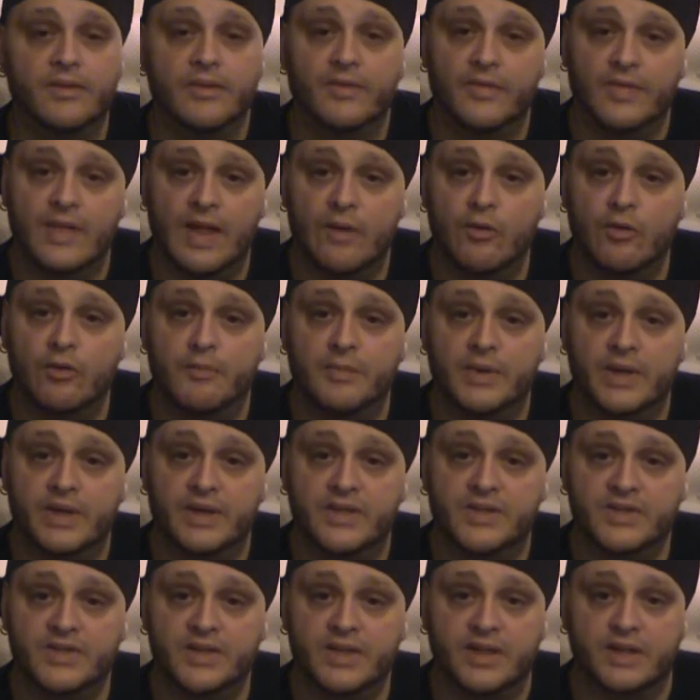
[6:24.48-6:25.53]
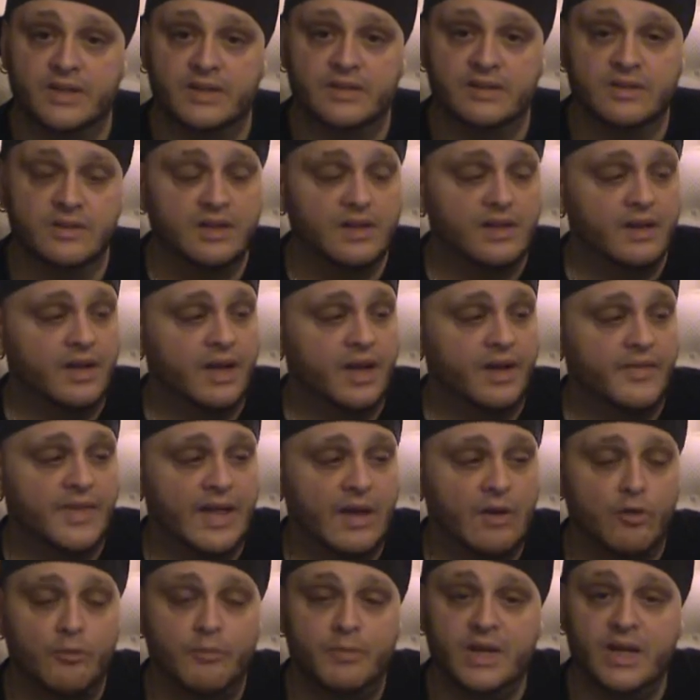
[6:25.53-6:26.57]
that would be 6, and
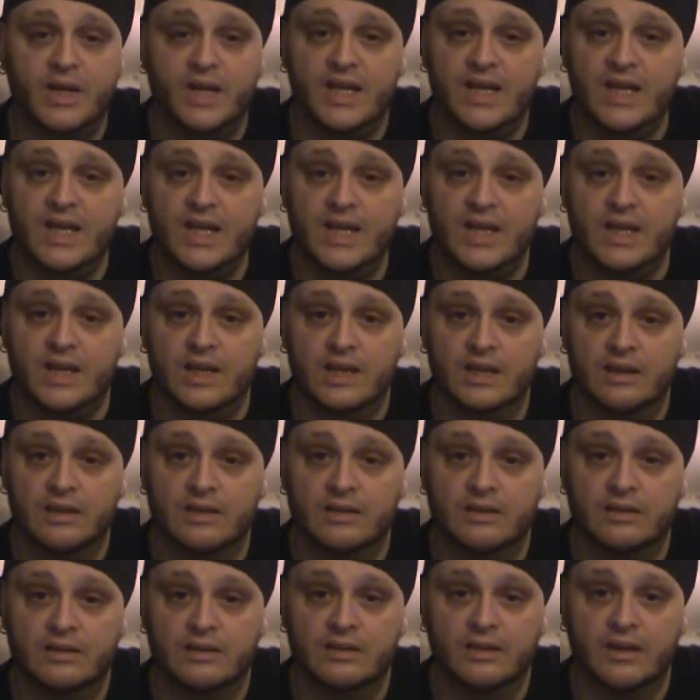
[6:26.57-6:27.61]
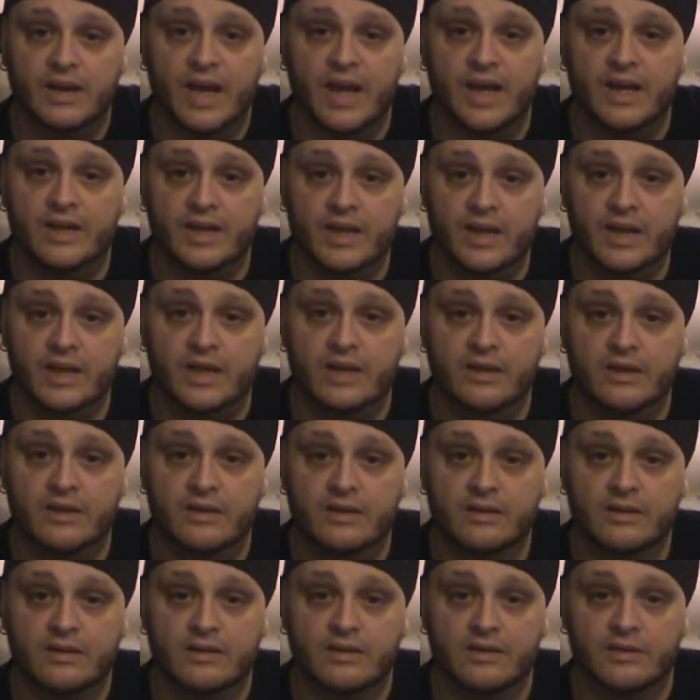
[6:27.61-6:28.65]
that would be E. And E,
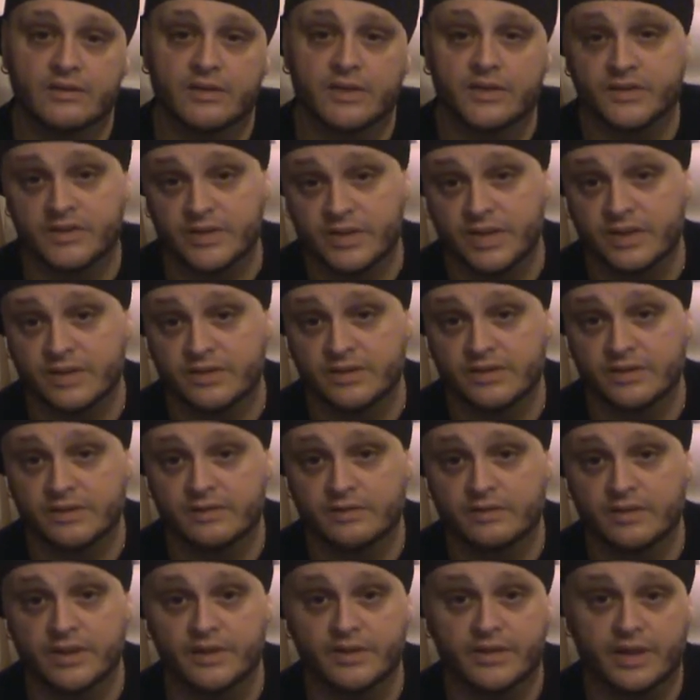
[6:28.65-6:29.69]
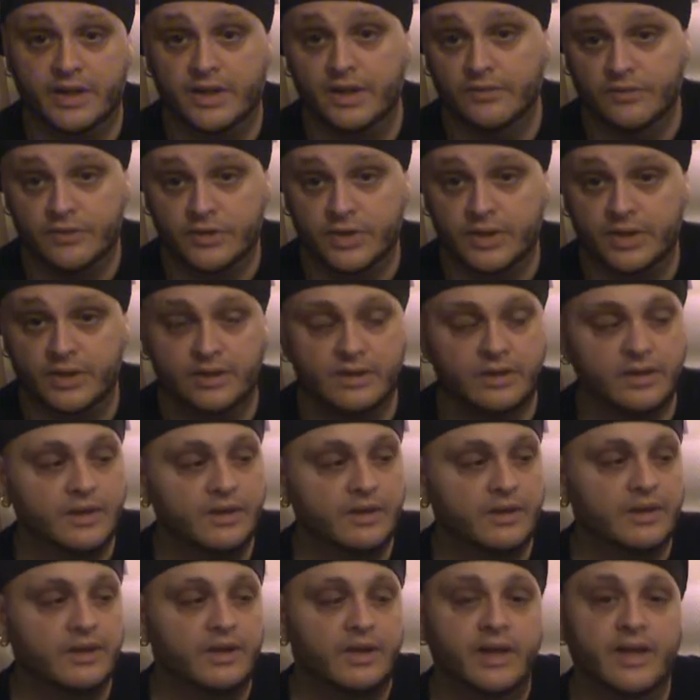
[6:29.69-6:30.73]
the 6 in the key of G,
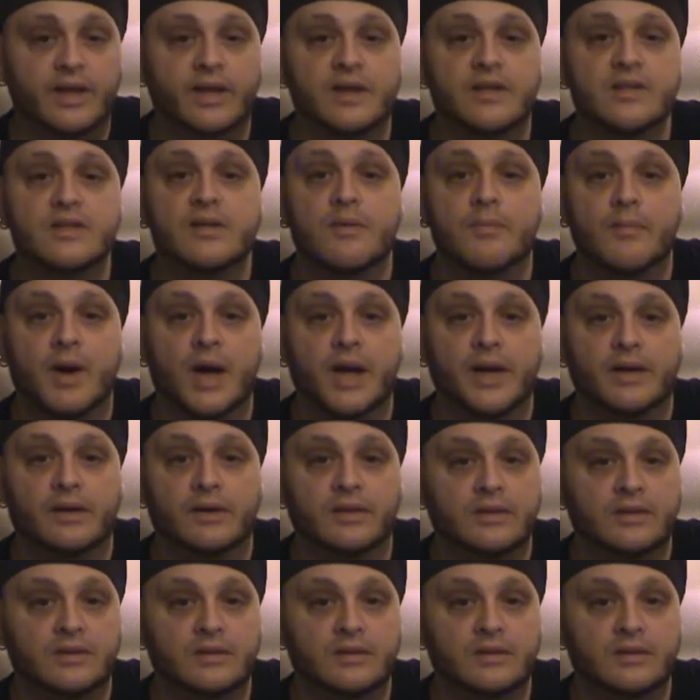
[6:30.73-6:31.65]
is minor.